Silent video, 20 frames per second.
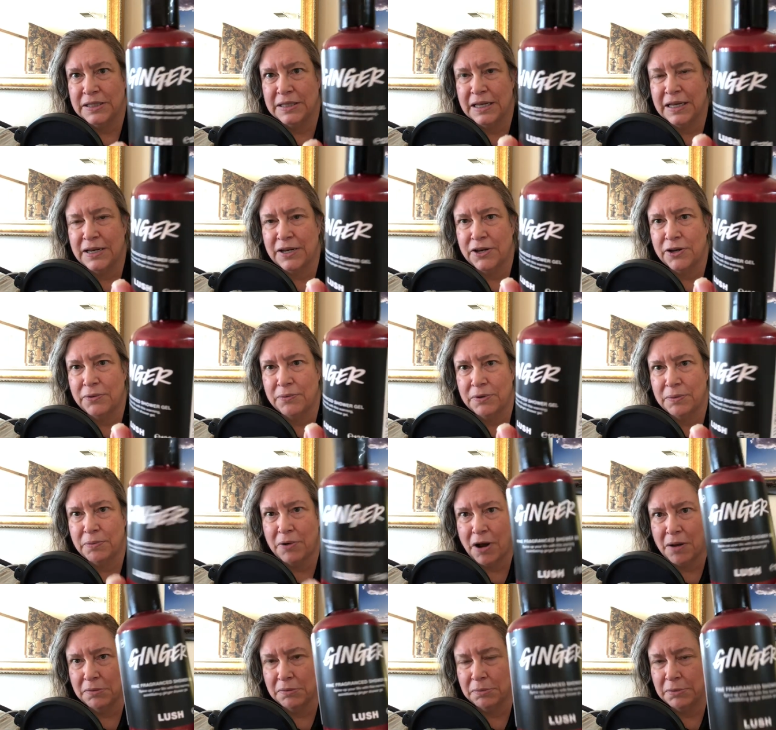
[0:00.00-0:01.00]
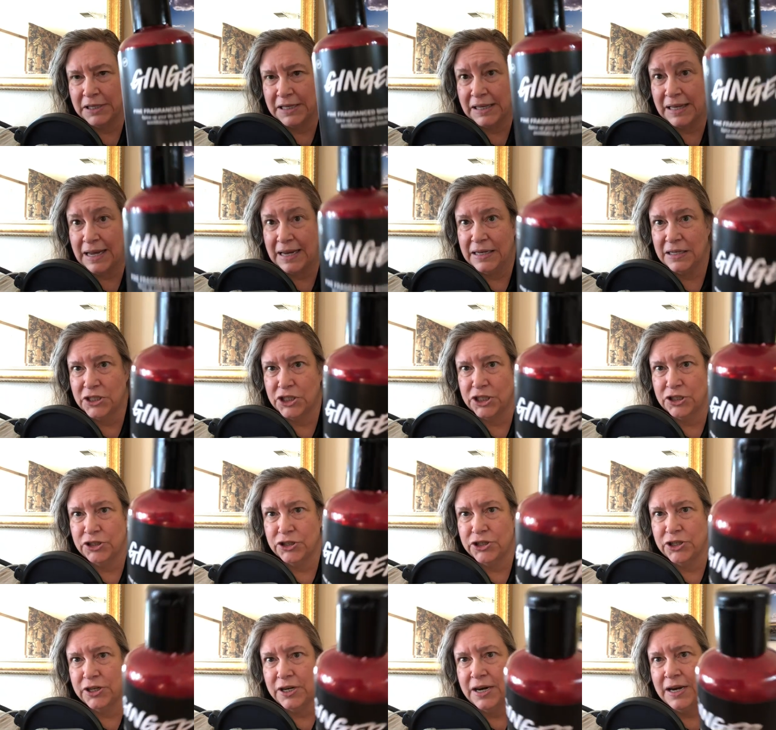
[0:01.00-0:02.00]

then you would probably like ginger.